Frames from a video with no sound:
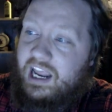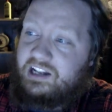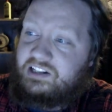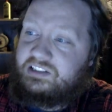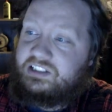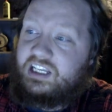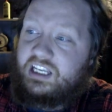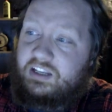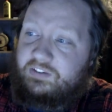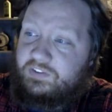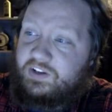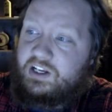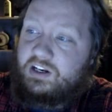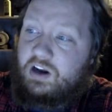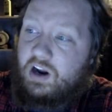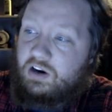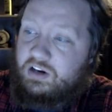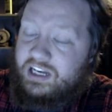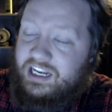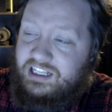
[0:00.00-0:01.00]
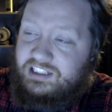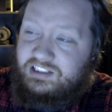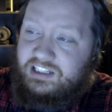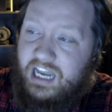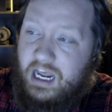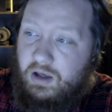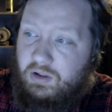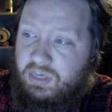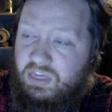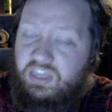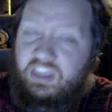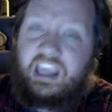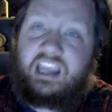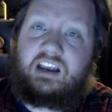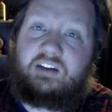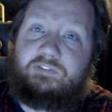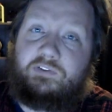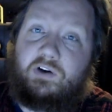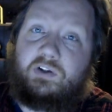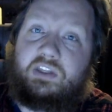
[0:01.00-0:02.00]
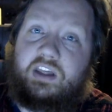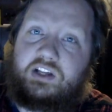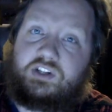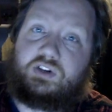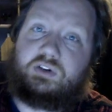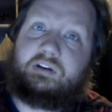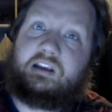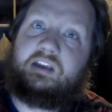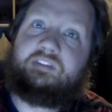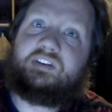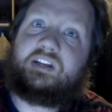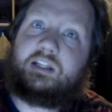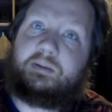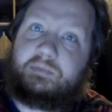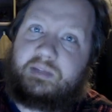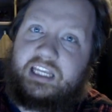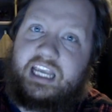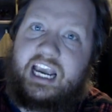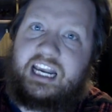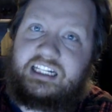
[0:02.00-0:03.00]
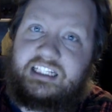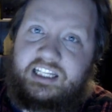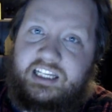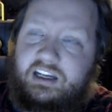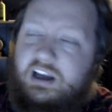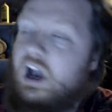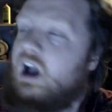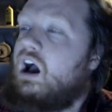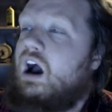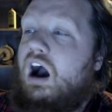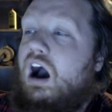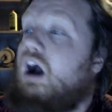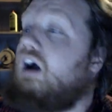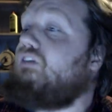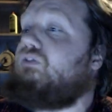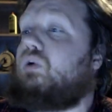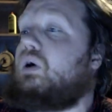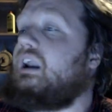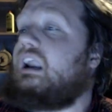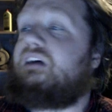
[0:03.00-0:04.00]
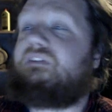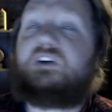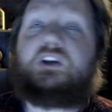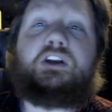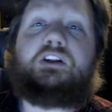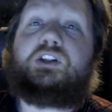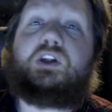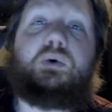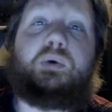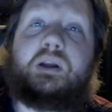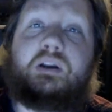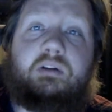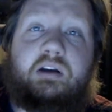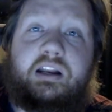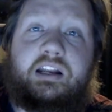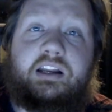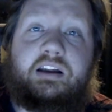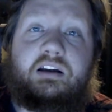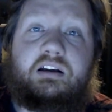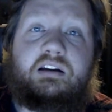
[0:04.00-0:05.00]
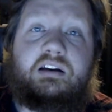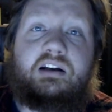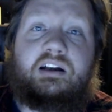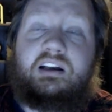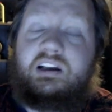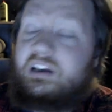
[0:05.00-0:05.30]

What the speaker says: and DeviantArt is now thankful that you're giving them the idea of whatever you're doing right here.